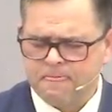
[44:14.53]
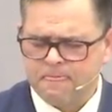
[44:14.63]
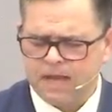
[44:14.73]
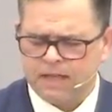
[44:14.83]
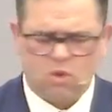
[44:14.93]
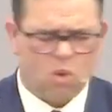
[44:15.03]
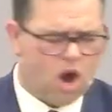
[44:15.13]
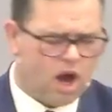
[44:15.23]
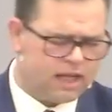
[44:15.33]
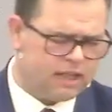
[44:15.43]
and to
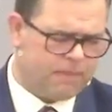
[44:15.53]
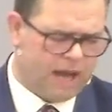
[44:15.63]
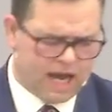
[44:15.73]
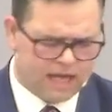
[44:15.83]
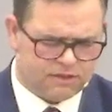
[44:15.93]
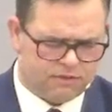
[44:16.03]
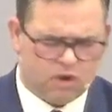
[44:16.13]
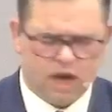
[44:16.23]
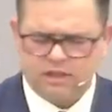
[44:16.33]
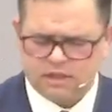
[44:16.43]
walk in the paths of
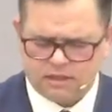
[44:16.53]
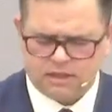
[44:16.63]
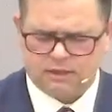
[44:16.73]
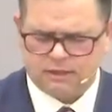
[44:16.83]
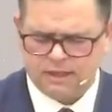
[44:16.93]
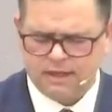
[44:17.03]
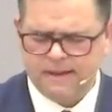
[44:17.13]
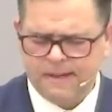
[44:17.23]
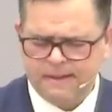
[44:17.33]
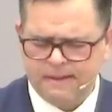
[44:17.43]
righteousness
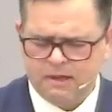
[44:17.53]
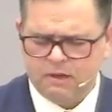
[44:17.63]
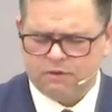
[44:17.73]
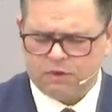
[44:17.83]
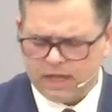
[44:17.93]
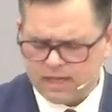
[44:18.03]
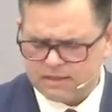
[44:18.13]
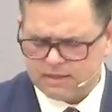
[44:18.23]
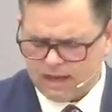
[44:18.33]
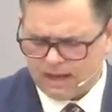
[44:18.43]
for His
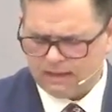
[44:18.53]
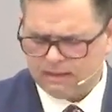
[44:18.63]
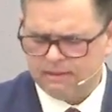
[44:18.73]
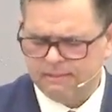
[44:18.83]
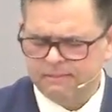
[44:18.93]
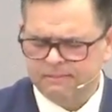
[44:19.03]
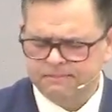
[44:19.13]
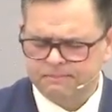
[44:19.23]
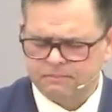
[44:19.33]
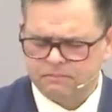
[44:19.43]
sake.
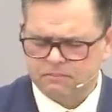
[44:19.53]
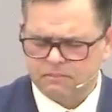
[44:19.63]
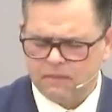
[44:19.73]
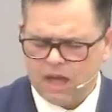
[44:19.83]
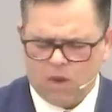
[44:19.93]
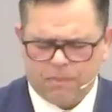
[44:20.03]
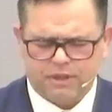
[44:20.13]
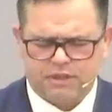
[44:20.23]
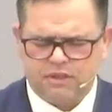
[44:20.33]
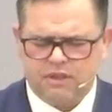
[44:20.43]
Help
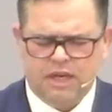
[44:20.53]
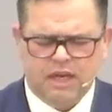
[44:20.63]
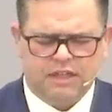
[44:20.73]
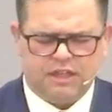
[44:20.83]
us to, to